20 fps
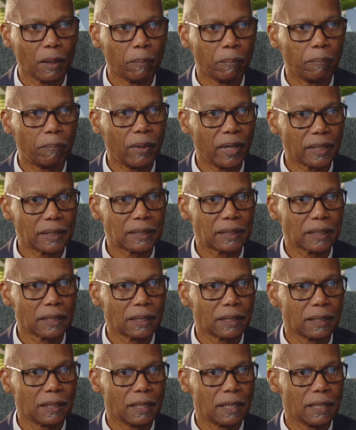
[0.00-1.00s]
But
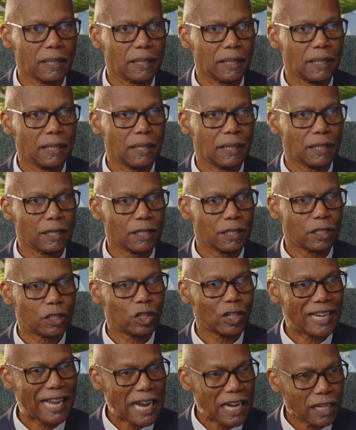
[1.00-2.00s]
to
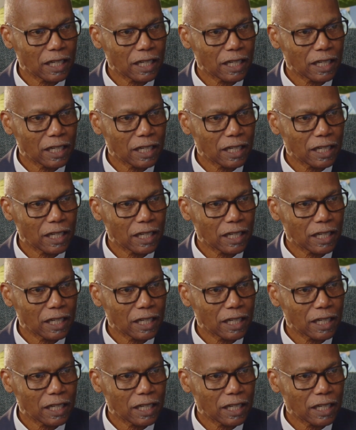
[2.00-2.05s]
get